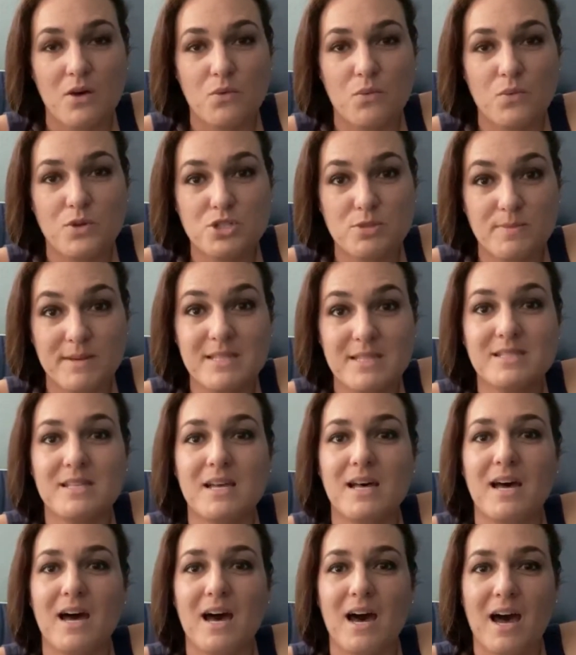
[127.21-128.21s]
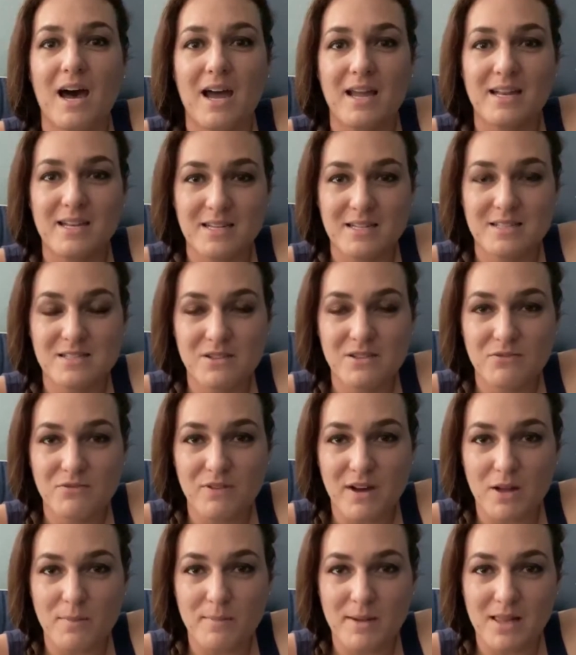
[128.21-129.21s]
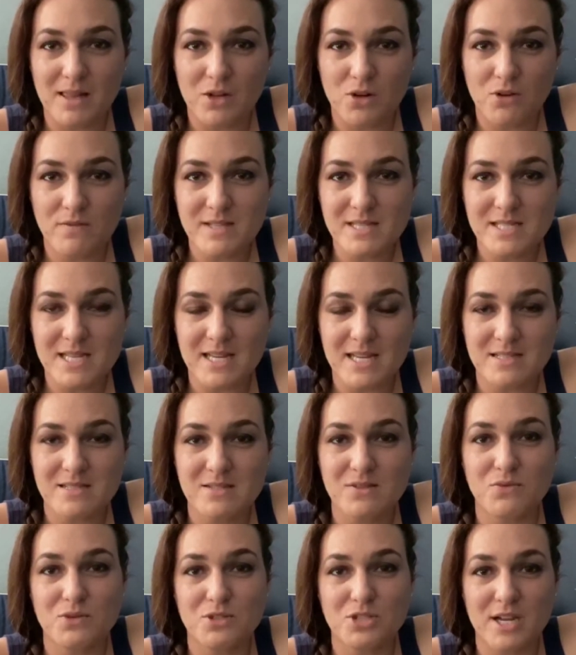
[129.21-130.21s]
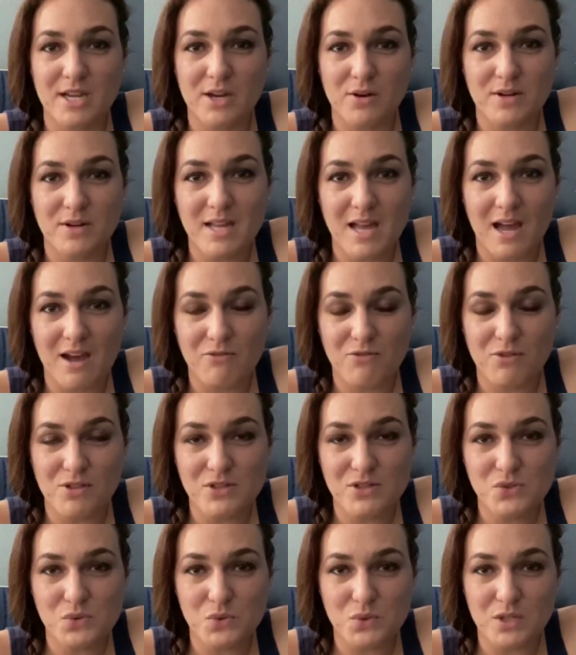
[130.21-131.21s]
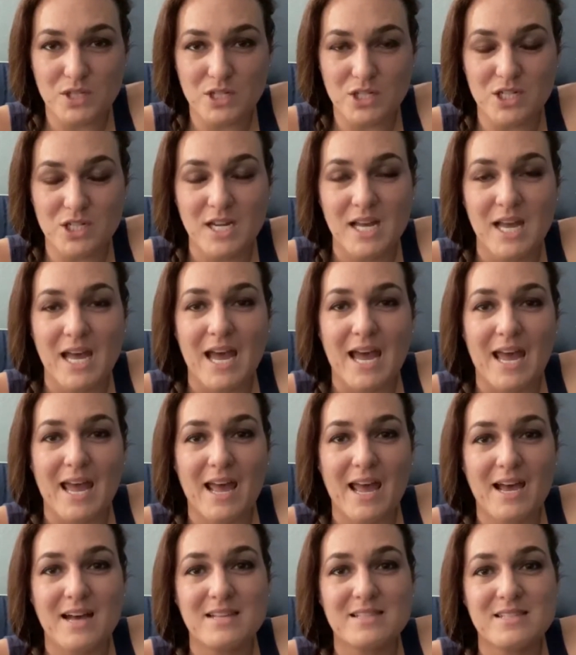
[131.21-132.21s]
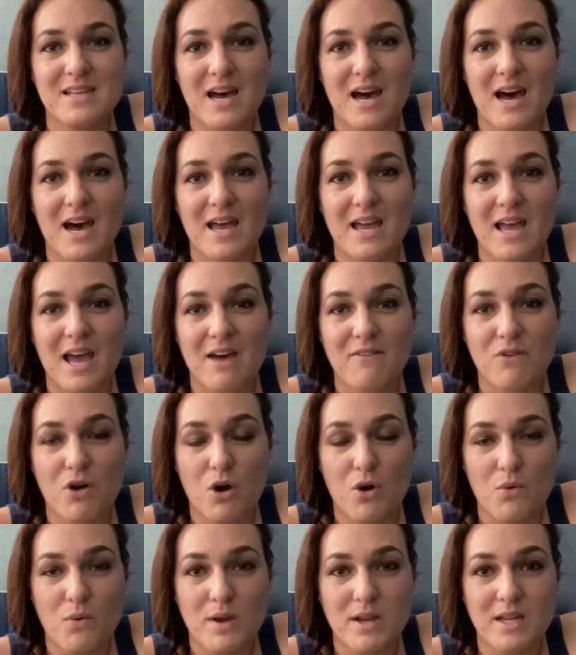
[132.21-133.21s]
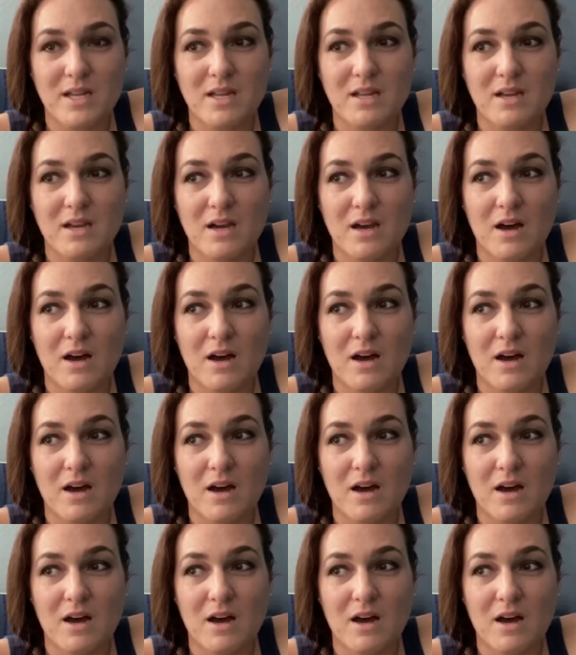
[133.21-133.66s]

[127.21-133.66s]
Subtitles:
which means that I needed to file my letter of intent, which I already have for this school year, and I have already